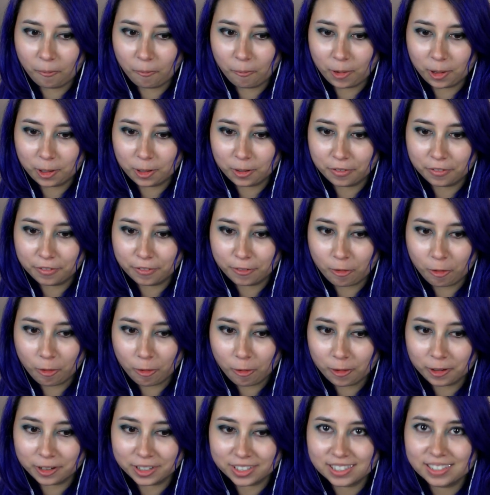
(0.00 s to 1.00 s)
well, of
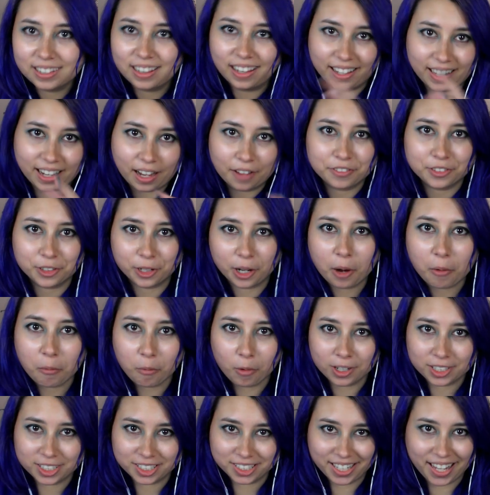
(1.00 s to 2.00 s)
course. Like after I
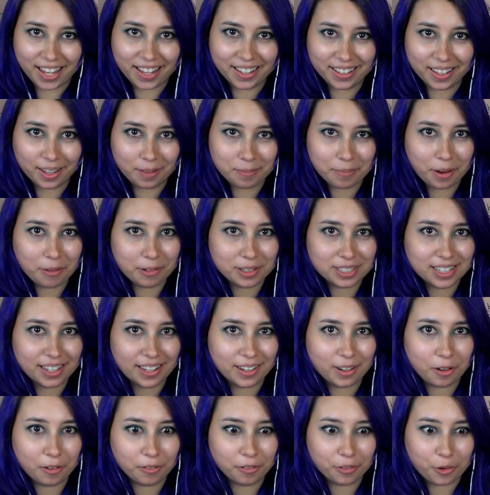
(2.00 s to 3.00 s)
watched Endgame, I was
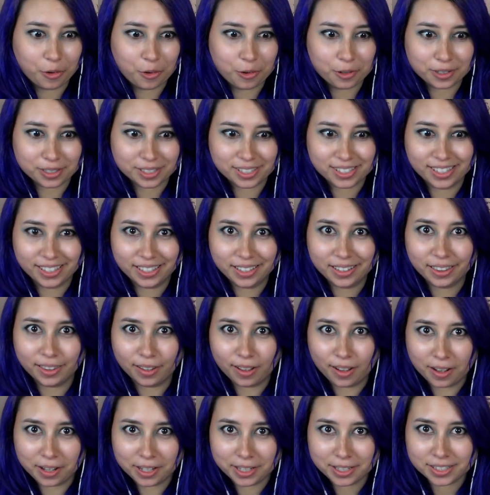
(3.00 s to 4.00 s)
like, of course he
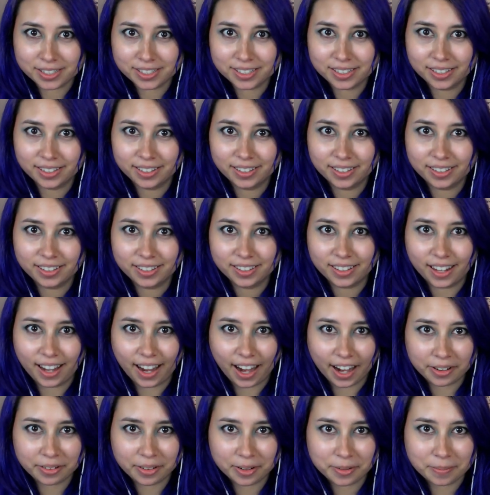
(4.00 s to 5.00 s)
lost
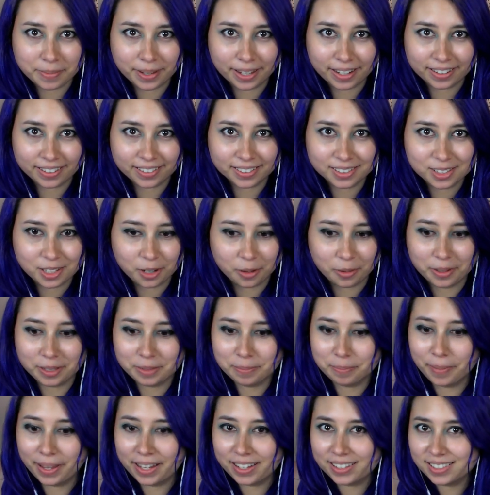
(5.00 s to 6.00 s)
Iron Man, so
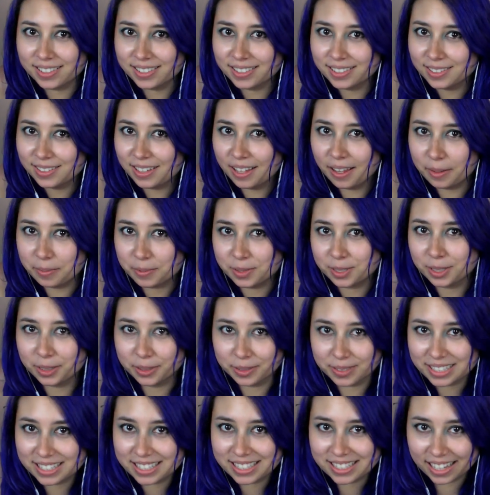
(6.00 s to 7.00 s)
it makes
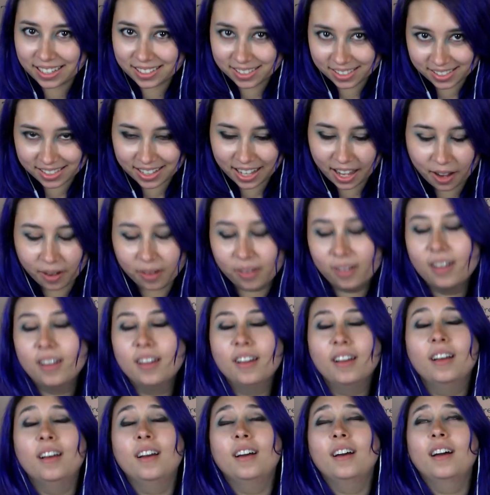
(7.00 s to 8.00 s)
absolute sense now.
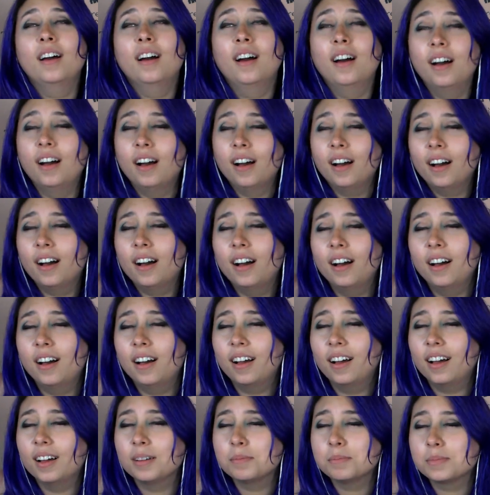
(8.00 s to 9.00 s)

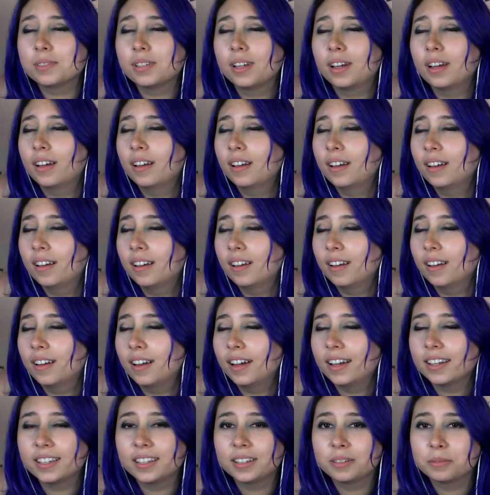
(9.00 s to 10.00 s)

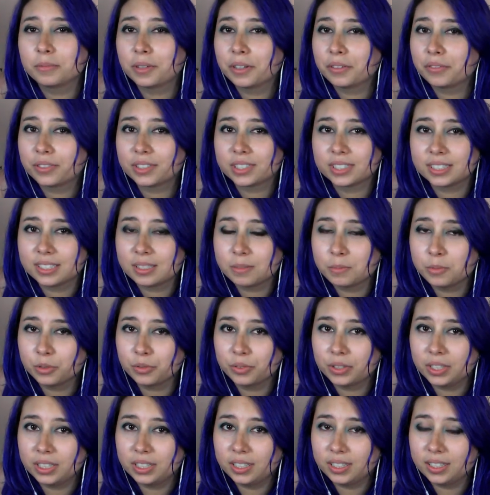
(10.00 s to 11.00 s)
I can't wait for this
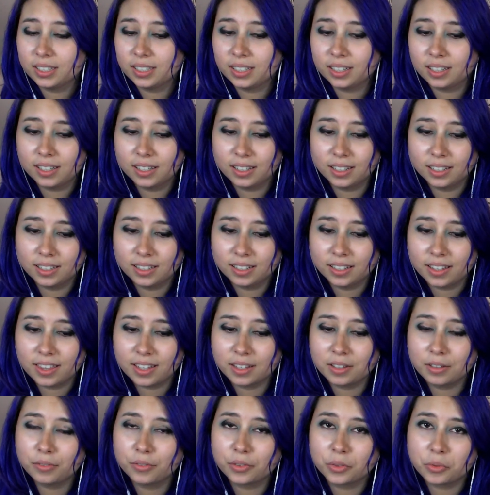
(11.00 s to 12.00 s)
movie.
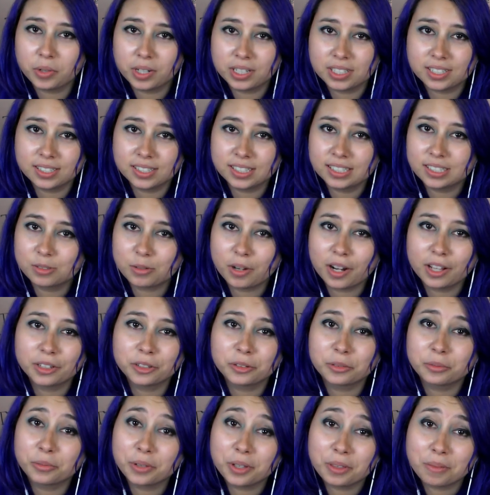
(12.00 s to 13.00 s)
Thank you for watching this
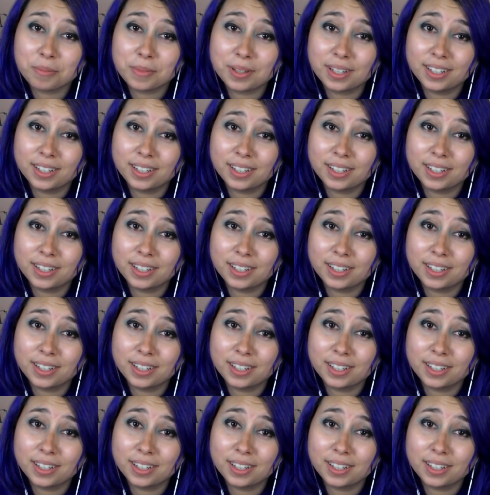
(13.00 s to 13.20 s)
trailer with